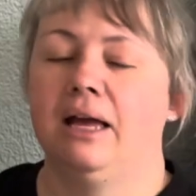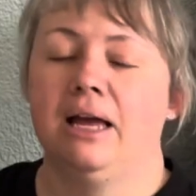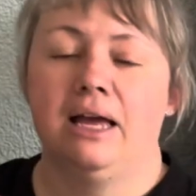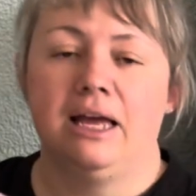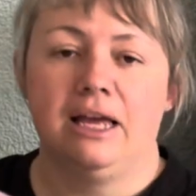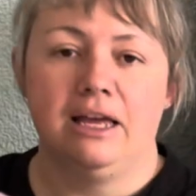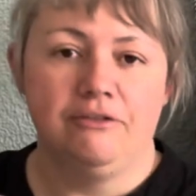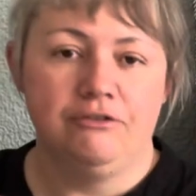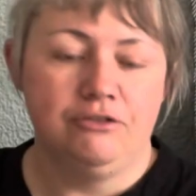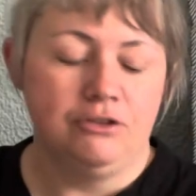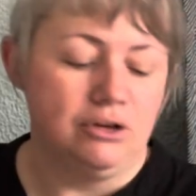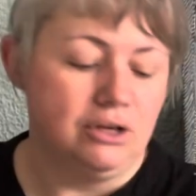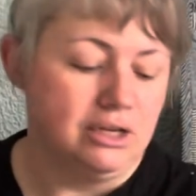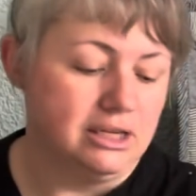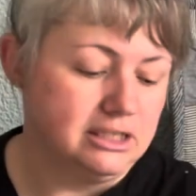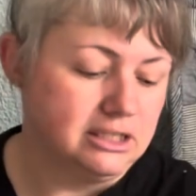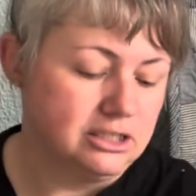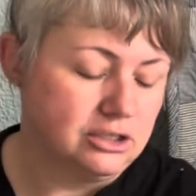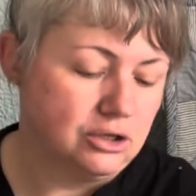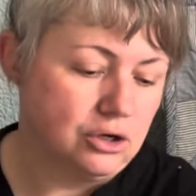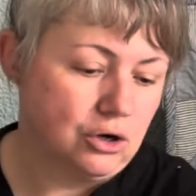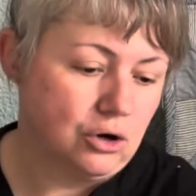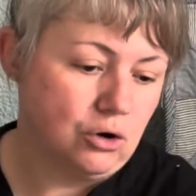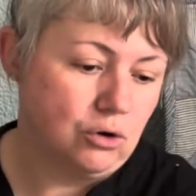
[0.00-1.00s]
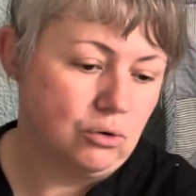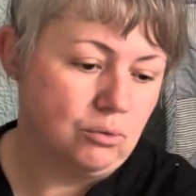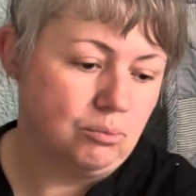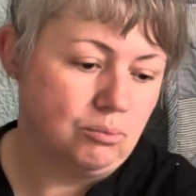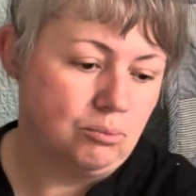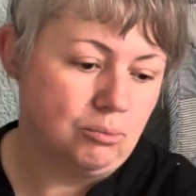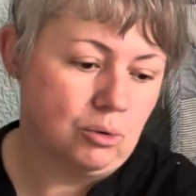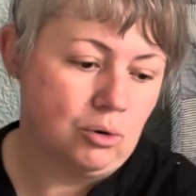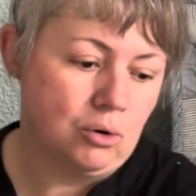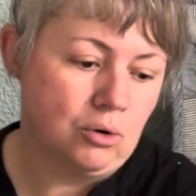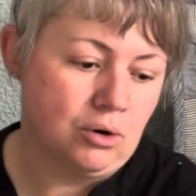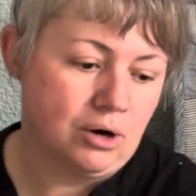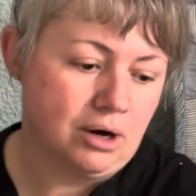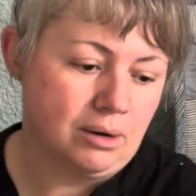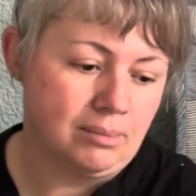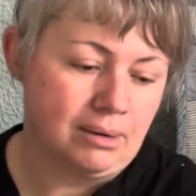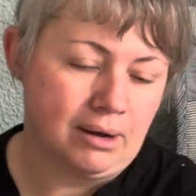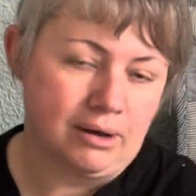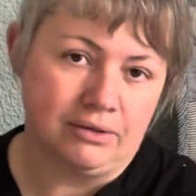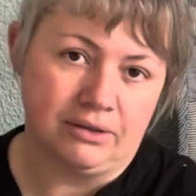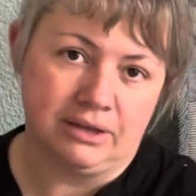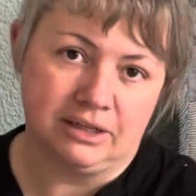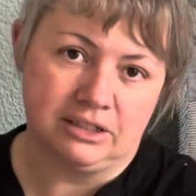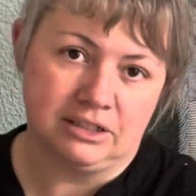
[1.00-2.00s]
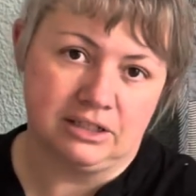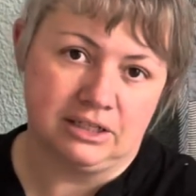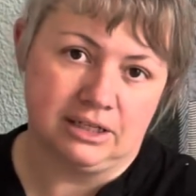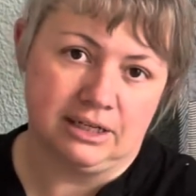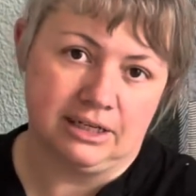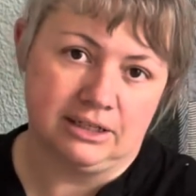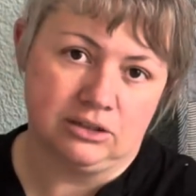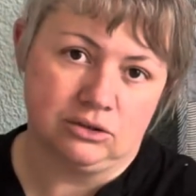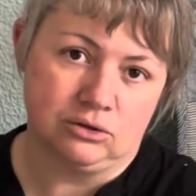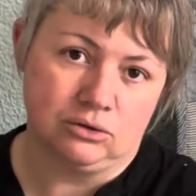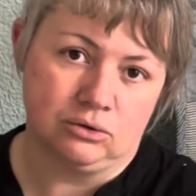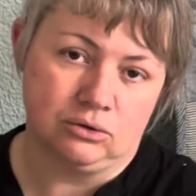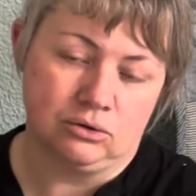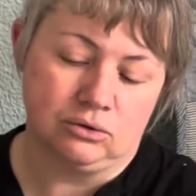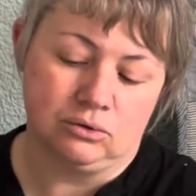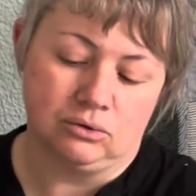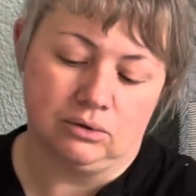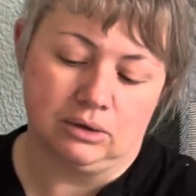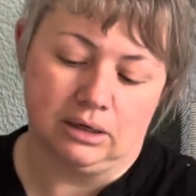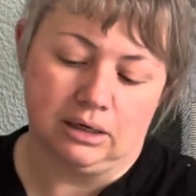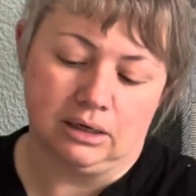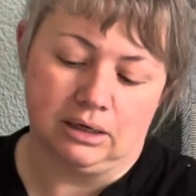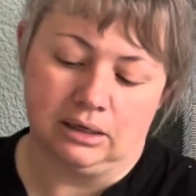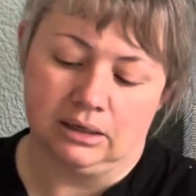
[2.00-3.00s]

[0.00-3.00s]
if you need to know more about this little